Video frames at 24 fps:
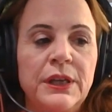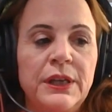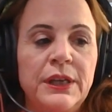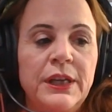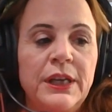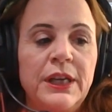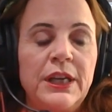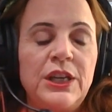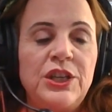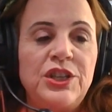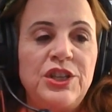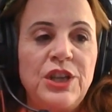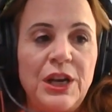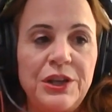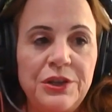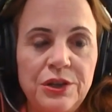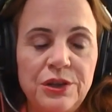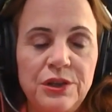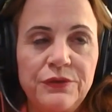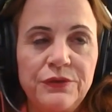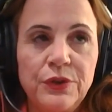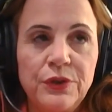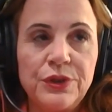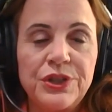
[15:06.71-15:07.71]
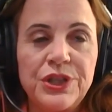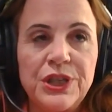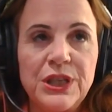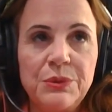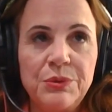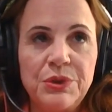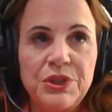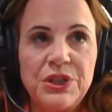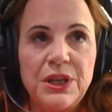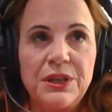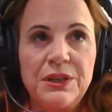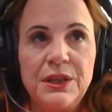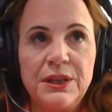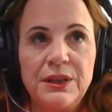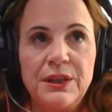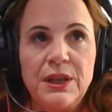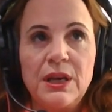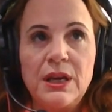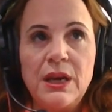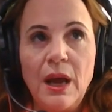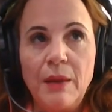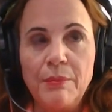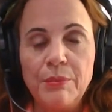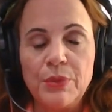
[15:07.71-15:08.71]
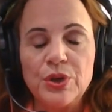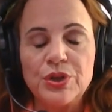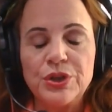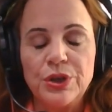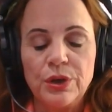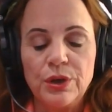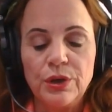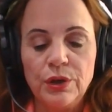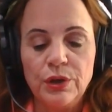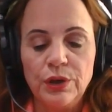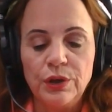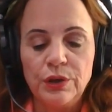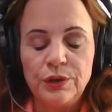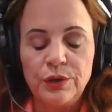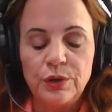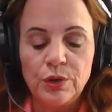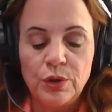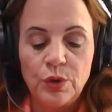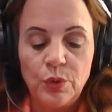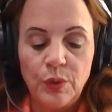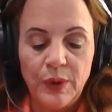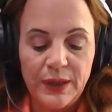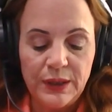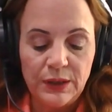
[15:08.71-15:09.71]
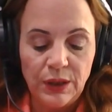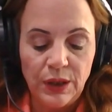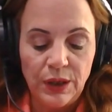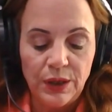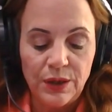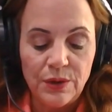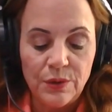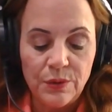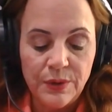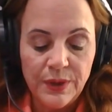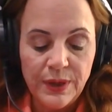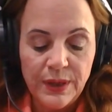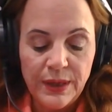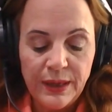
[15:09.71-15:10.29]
gender diversity, which I think the numbers are you know quite low,